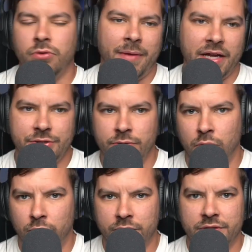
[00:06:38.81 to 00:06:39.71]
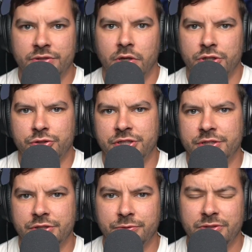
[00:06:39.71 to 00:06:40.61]
Am I too old to start
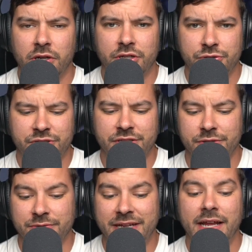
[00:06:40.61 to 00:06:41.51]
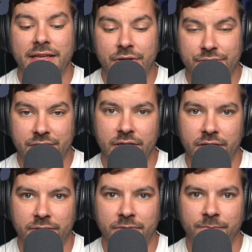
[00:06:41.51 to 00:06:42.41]
jiu-jitsu? You started jiu-jitsu 10 years ago,